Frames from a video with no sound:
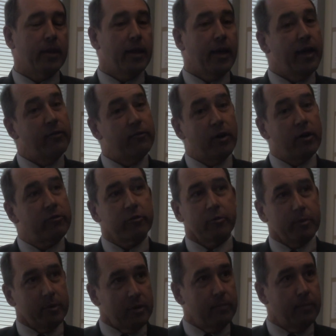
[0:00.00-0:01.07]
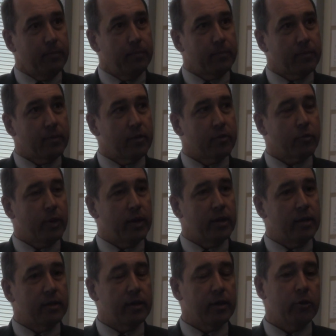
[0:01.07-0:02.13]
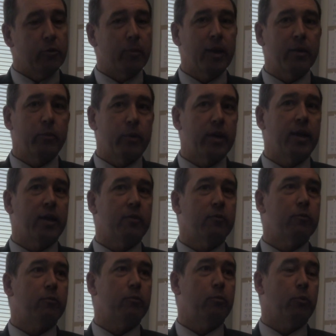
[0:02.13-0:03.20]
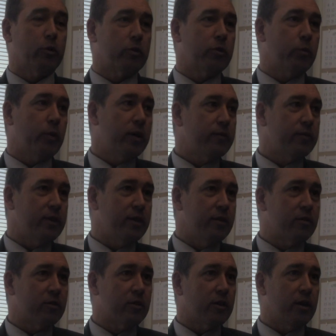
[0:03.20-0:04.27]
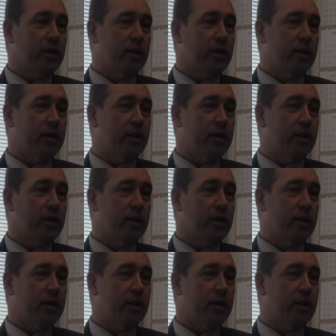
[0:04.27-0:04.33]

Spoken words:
and vulnerable as well. You might want to have more than one of these,